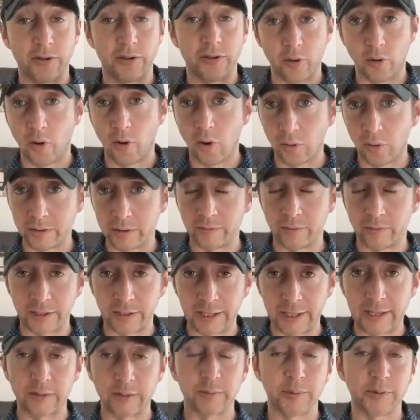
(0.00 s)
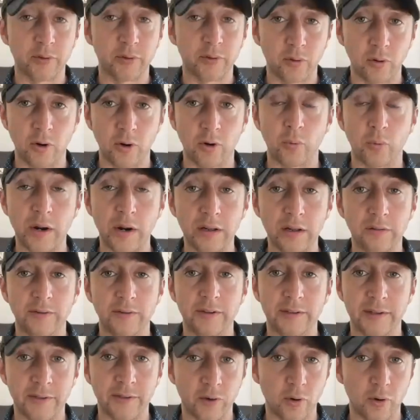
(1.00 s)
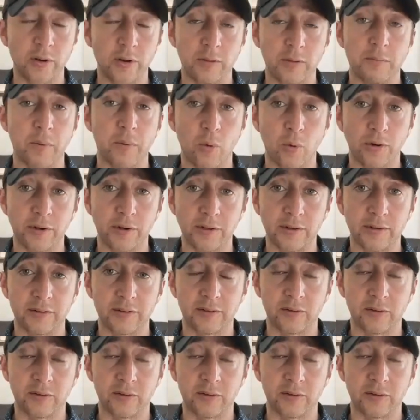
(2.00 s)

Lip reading: and they're all different games, but they're all relevant and they're all important.